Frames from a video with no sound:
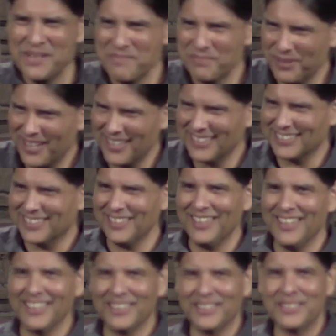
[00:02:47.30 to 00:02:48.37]
Praise
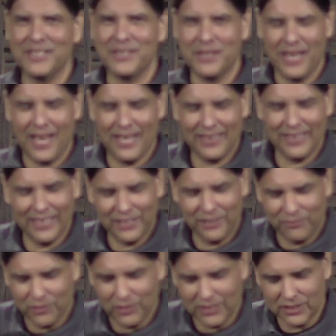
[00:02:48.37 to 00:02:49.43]
God. I thank you
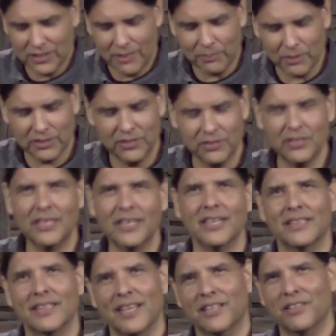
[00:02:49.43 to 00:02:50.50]
for this opportunity. I
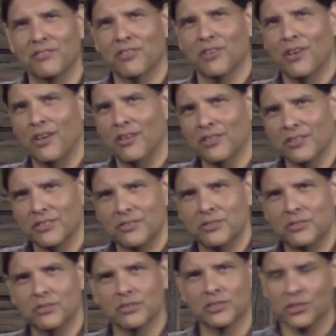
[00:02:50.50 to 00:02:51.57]
thank you for all you
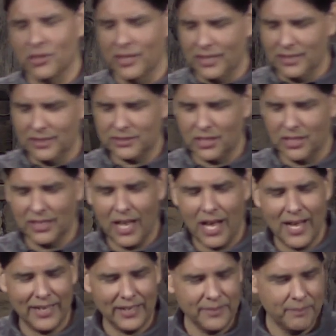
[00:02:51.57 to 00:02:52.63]
who are joining us
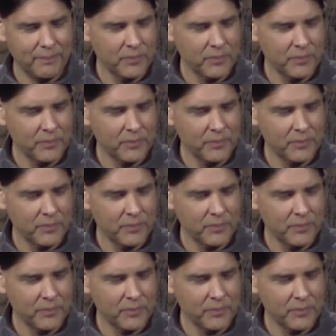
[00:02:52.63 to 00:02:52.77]
online.